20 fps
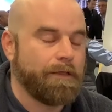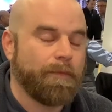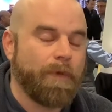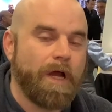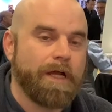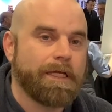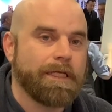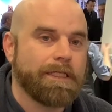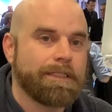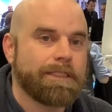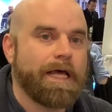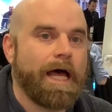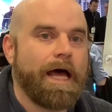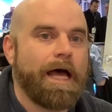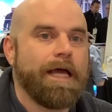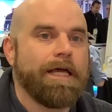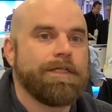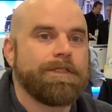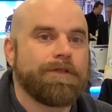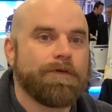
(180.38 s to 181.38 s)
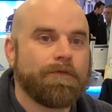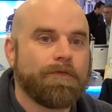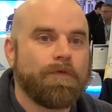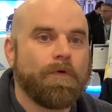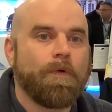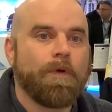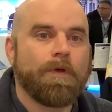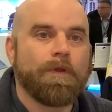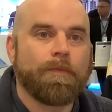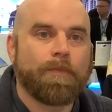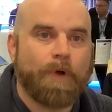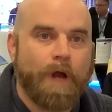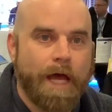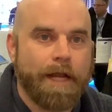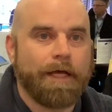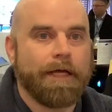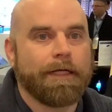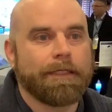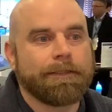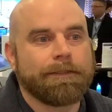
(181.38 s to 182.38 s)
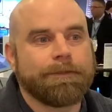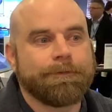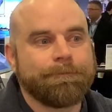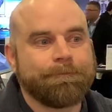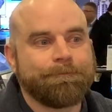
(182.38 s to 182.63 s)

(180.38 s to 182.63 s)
the market size for the product,